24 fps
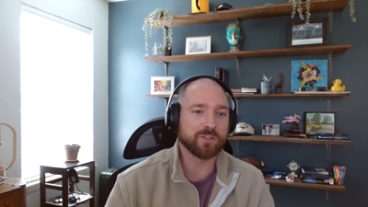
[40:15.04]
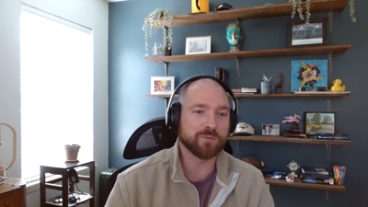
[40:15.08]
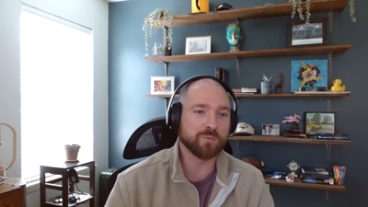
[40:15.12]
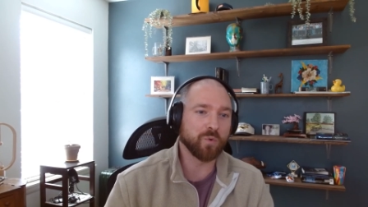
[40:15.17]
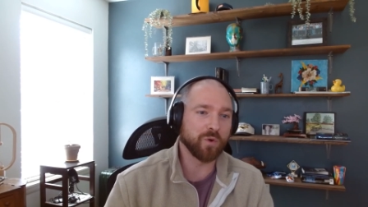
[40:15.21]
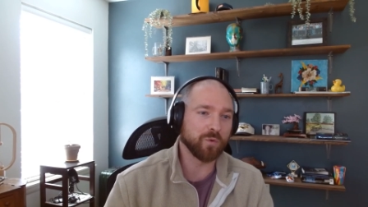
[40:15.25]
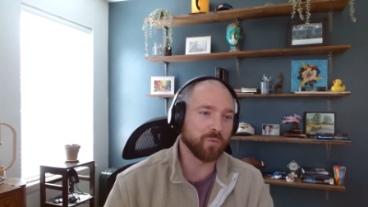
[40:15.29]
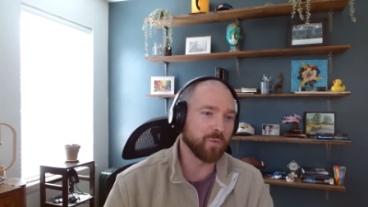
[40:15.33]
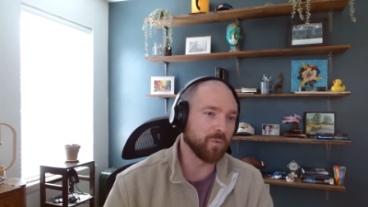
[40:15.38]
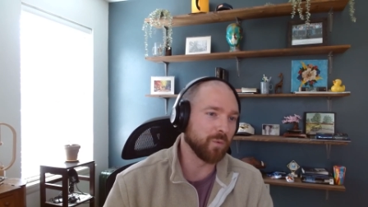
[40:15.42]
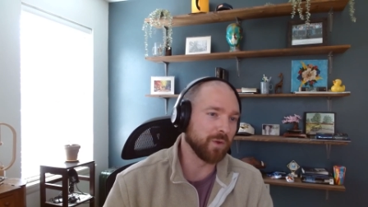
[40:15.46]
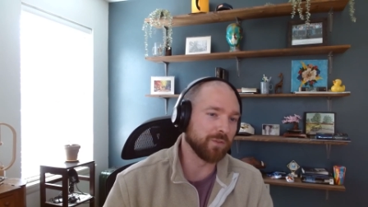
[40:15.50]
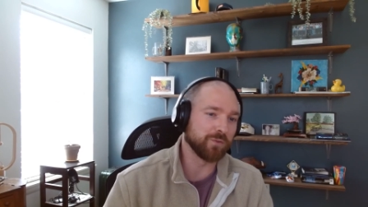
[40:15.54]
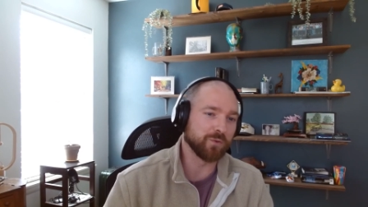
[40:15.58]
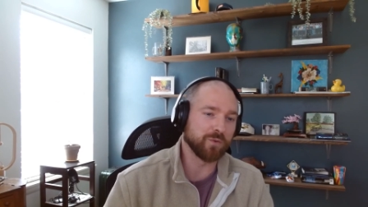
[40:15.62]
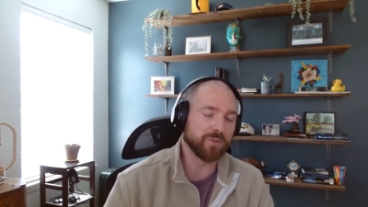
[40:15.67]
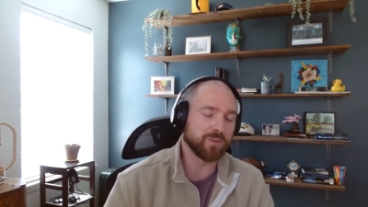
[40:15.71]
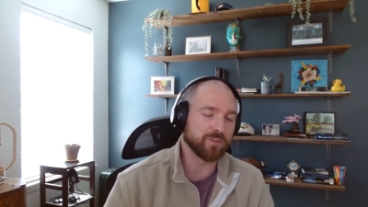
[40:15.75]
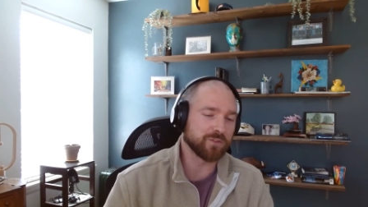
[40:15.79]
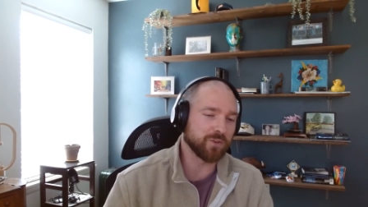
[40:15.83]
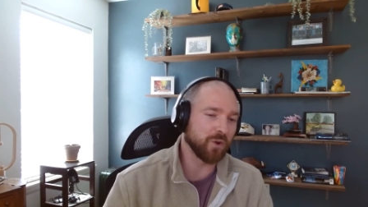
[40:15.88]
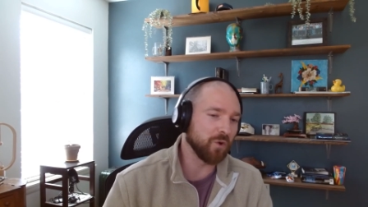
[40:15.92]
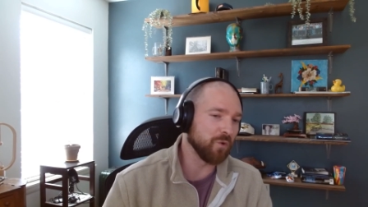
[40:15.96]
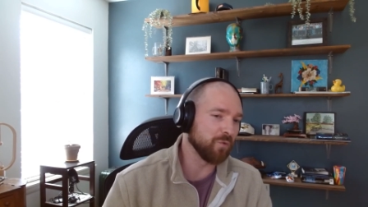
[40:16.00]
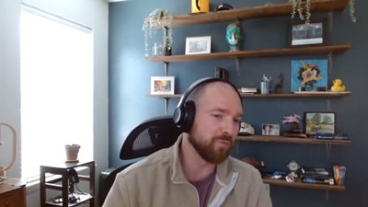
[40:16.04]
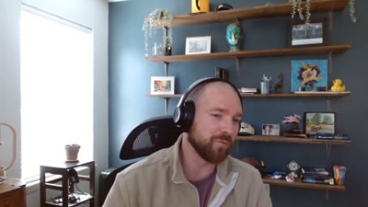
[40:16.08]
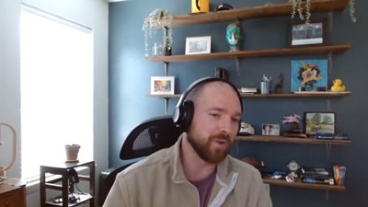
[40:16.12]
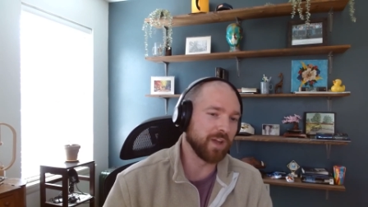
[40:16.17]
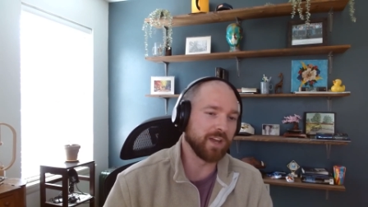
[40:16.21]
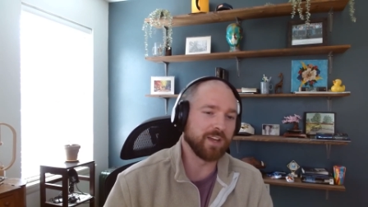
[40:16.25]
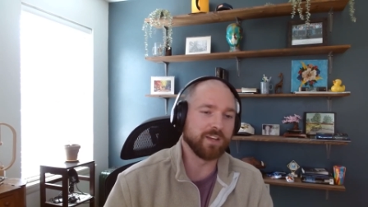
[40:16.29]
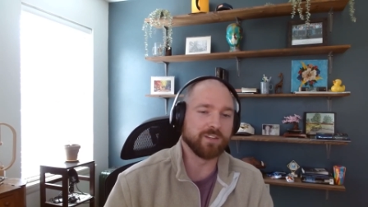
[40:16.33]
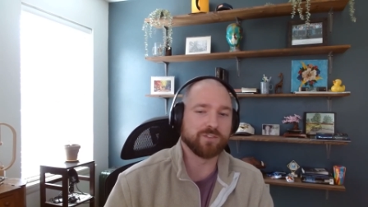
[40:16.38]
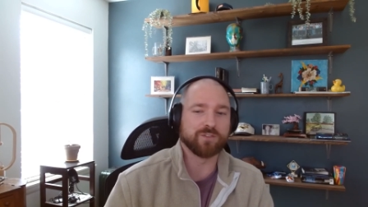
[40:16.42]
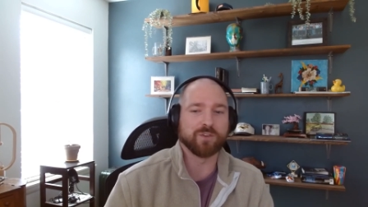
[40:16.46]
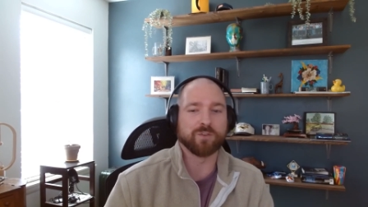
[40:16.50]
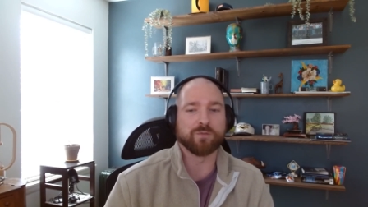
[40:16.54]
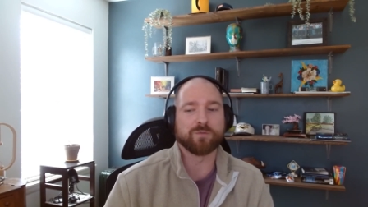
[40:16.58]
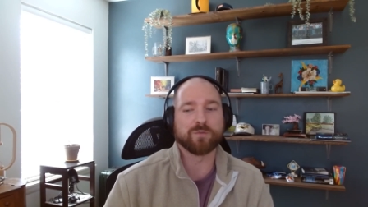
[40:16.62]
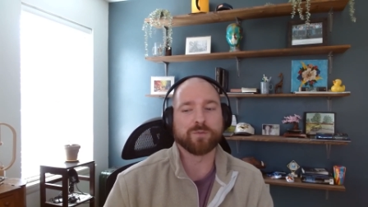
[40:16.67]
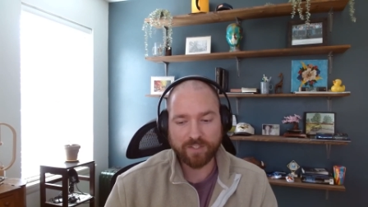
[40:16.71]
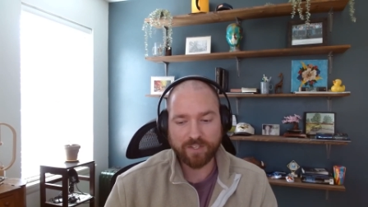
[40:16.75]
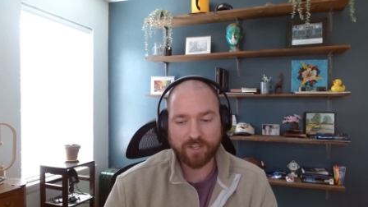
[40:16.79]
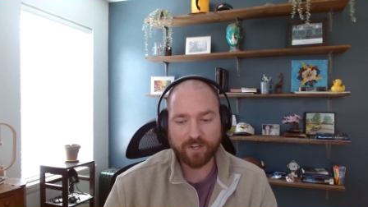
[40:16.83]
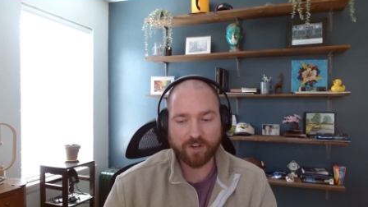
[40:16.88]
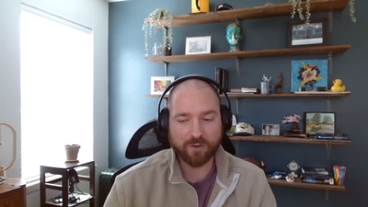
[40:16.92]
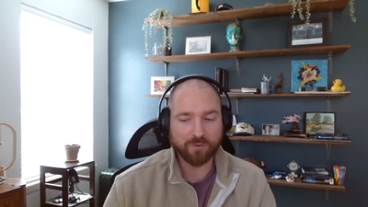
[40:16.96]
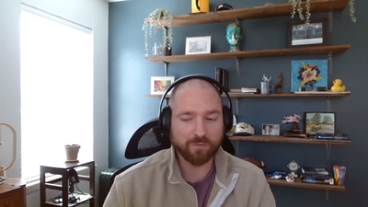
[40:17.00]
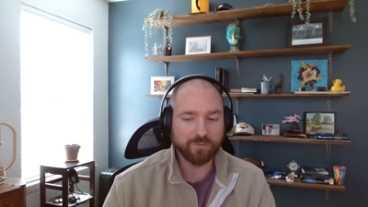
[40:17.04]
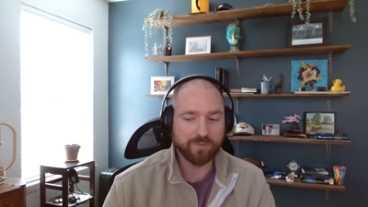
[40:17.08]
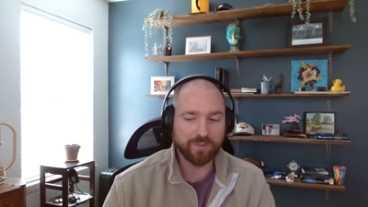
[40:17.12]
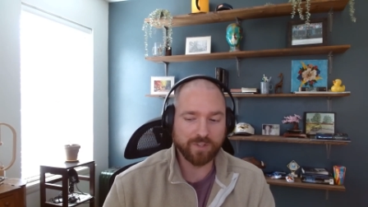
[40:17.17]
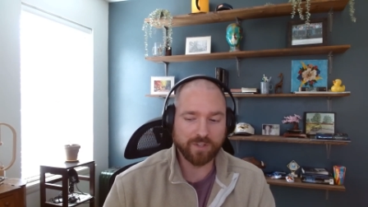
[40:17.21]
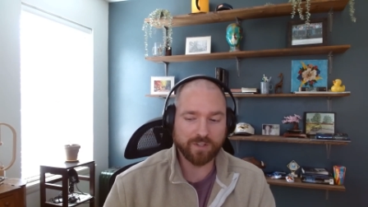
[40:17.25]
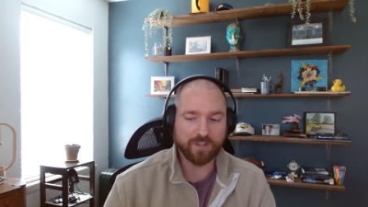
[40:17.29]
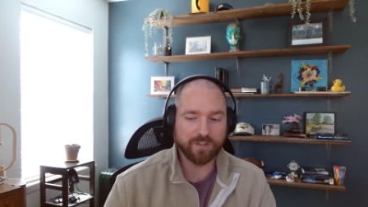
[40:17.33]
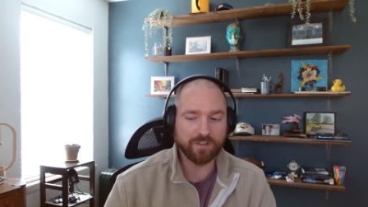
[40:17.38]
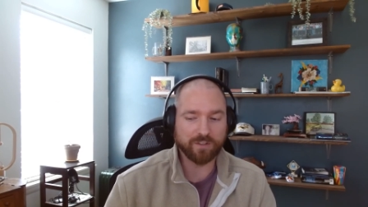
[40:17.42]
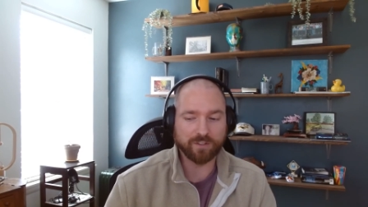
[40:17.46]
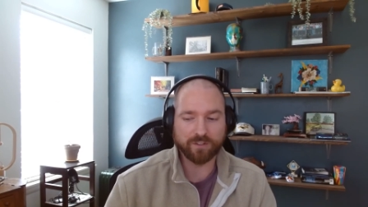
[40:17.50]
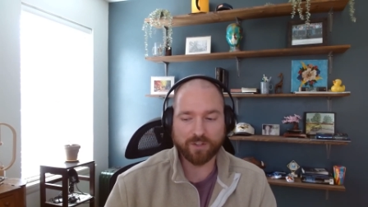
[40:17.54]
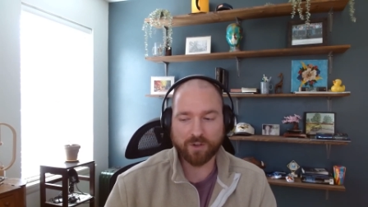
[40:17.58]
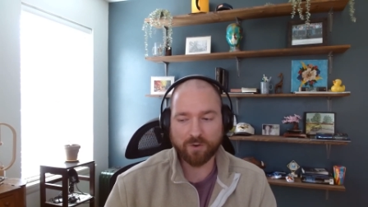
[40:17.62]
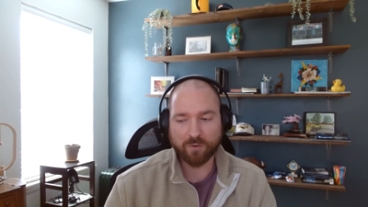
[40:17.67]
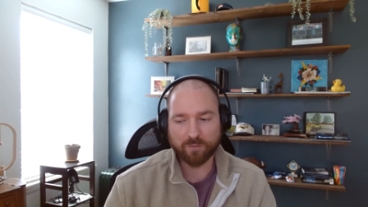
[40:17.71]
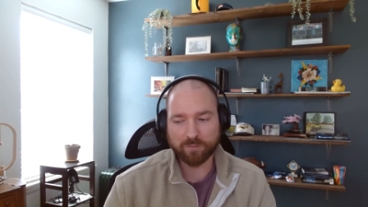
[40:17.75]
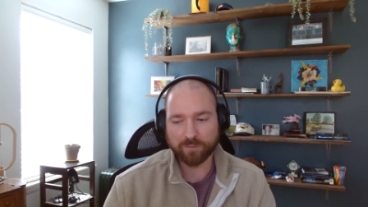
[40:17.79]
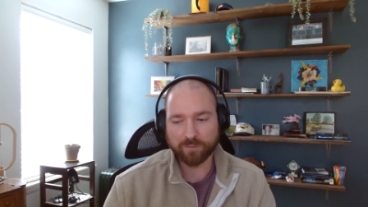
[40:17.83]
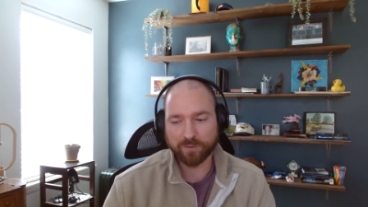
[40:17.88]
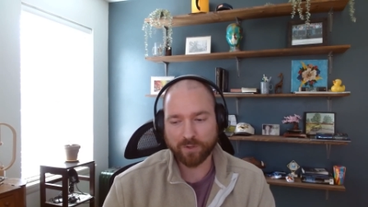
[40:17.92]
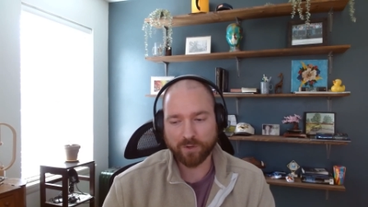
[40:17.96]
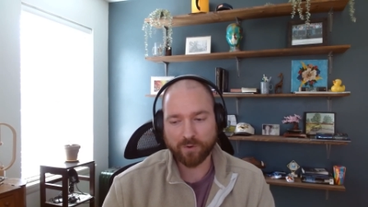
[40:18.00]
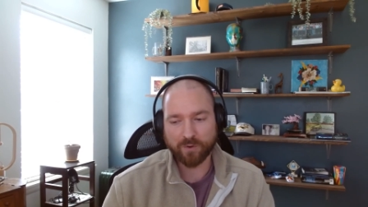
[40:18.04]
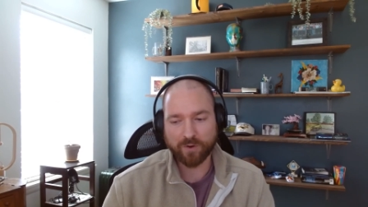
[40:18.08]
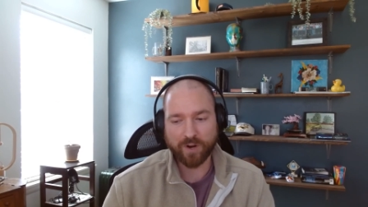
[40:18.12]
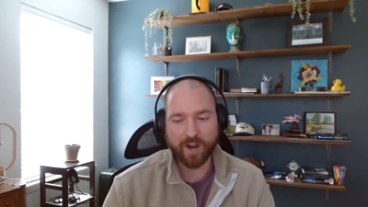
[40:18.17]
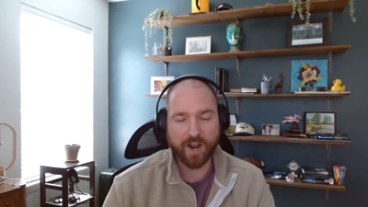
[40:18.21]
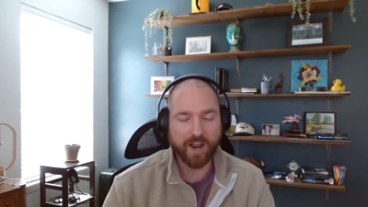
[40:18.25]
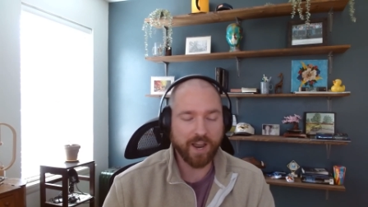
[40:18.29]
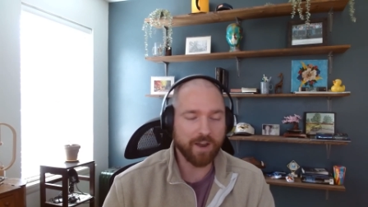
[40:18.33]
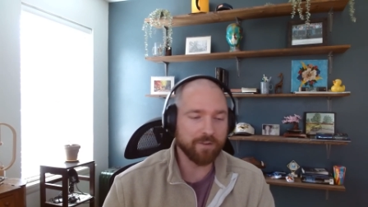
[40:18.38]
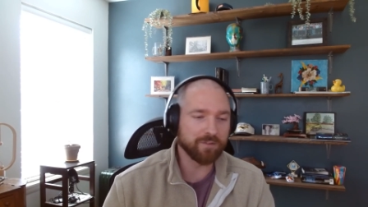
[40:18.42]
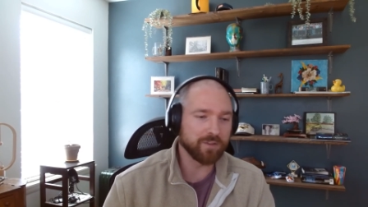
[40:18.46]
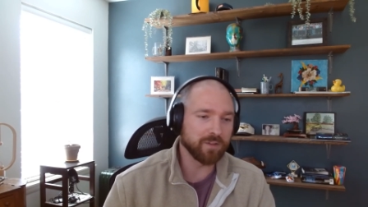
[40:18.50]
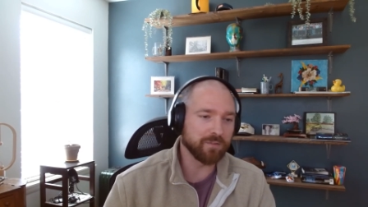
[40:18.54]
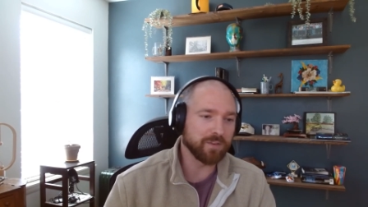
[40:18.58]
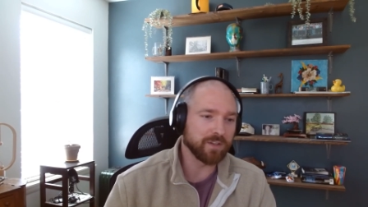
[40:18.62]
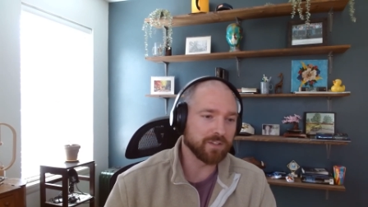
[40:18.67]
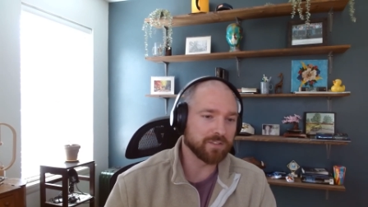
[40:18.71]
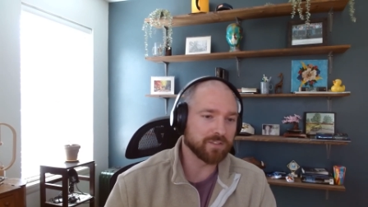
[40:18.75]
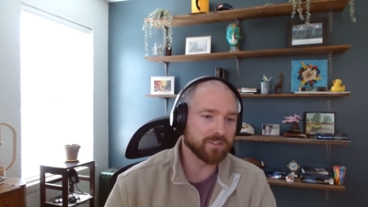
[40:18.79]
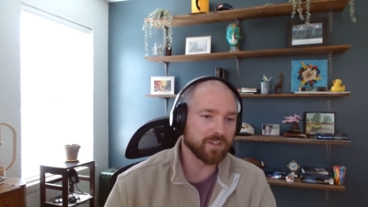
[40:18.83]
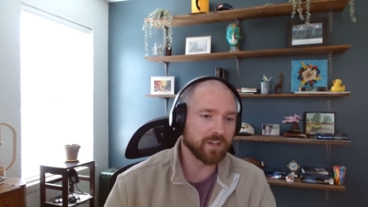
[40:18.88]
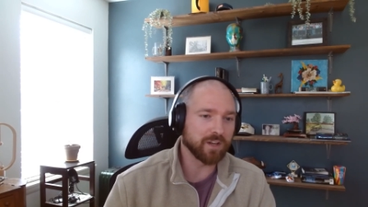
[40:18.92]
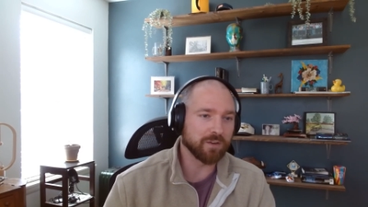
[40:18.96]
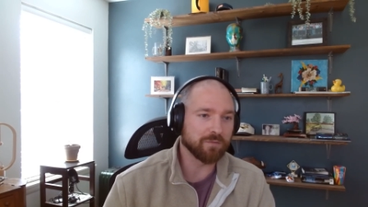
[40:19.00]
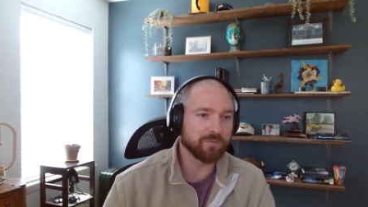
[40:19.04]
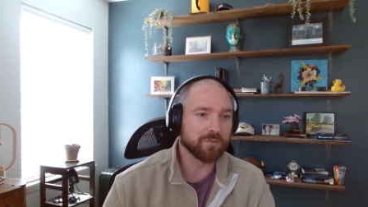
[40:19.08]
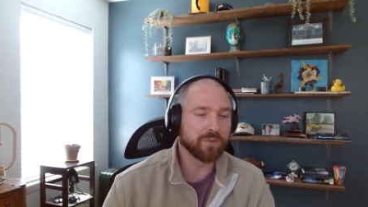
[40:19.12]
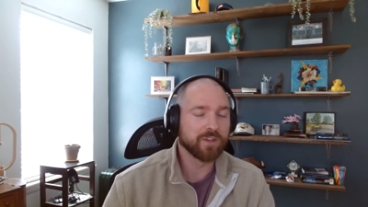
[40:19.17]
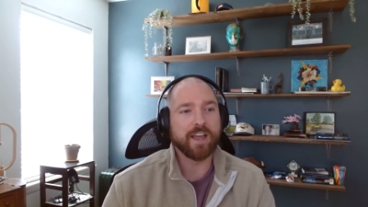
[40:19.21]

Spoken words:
point. We went through this whole phase of the low float, high FTP stuff,